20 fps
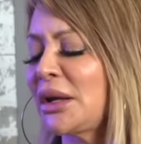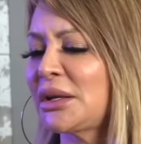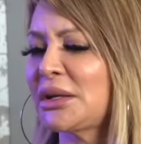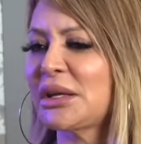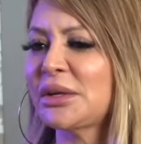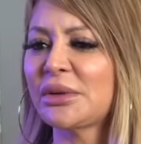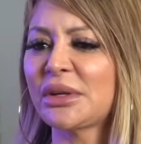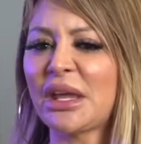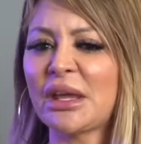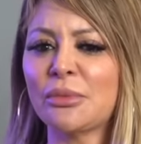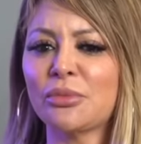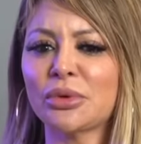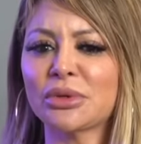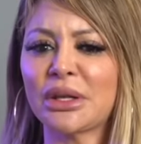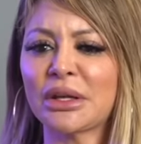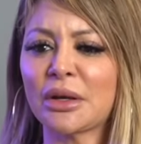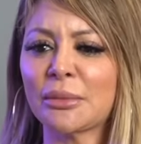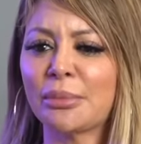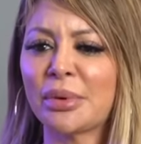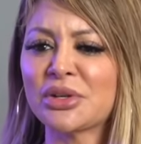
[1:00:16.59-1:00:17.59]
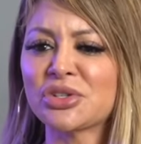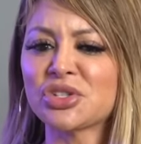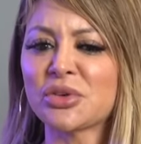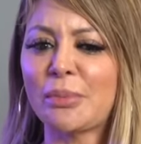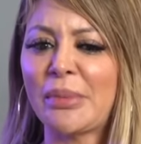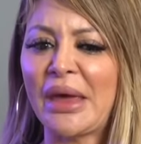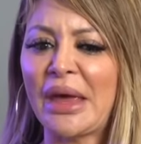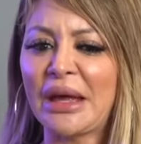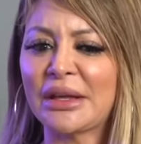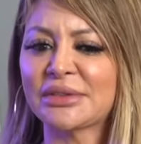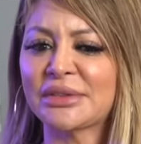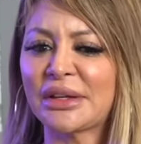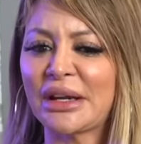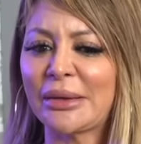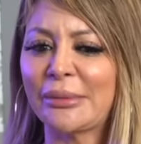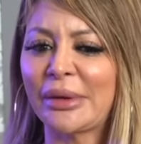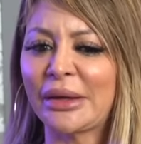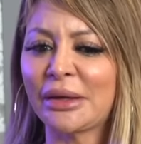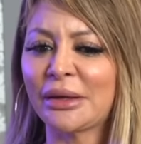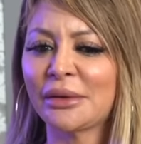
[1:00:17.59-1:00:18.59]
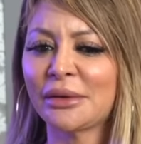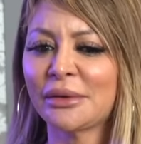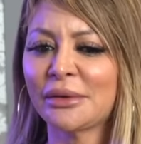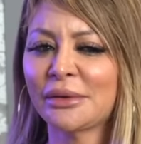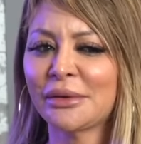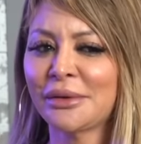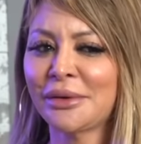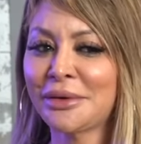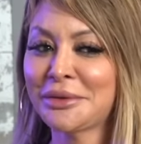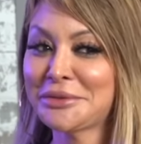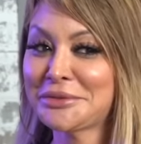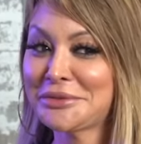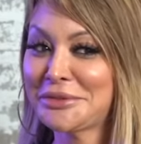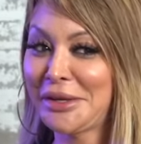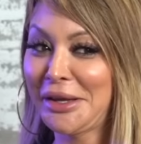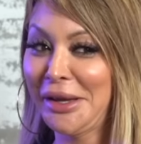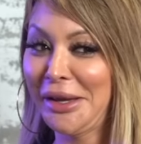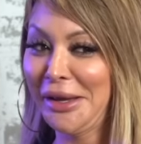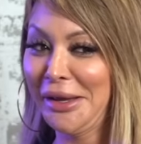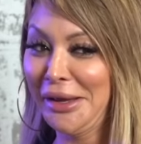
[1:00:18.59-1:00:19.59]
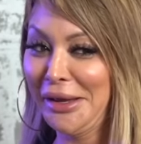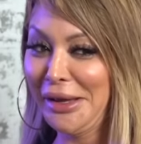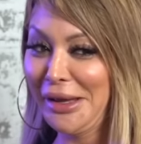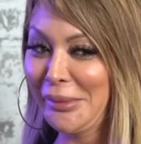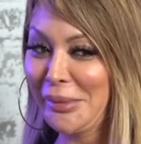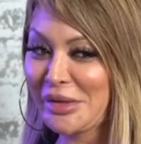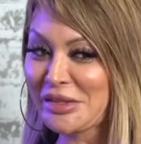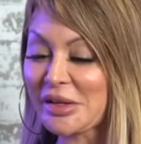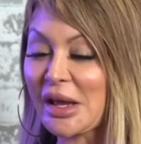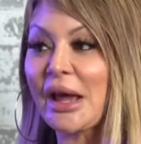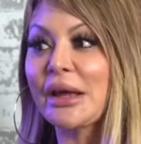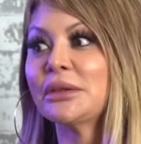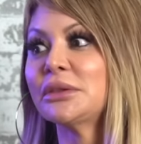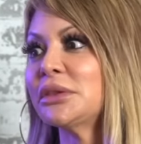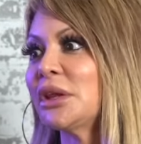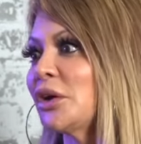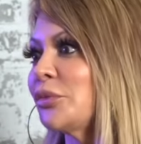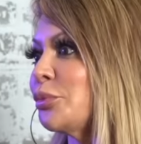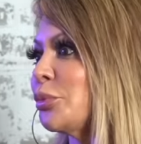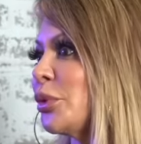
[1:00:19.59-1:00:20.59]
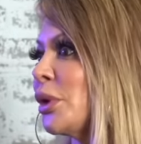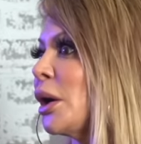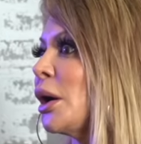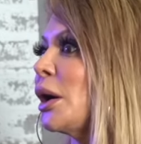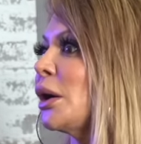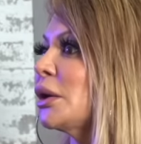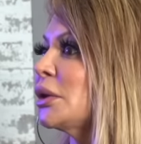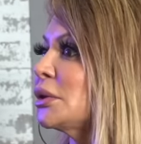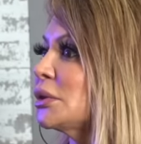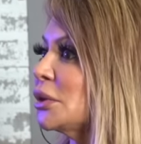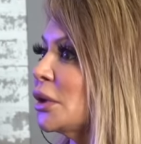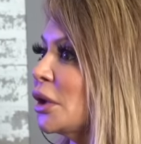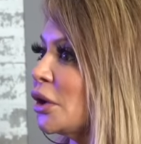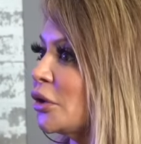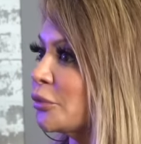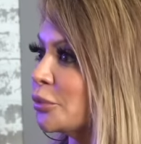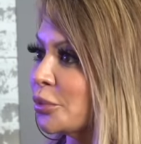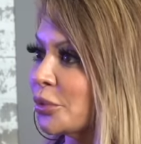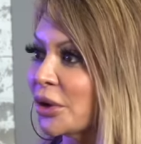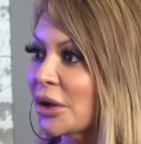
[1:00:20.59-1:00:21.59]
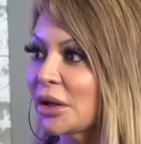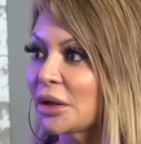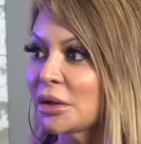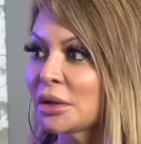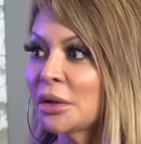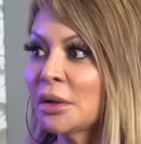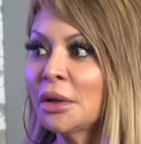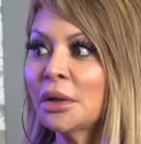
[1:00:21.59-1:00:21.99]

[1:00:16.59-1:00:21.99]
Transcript: And he came with like a bunch of bags. And I'm like, damn, it's, I love bread.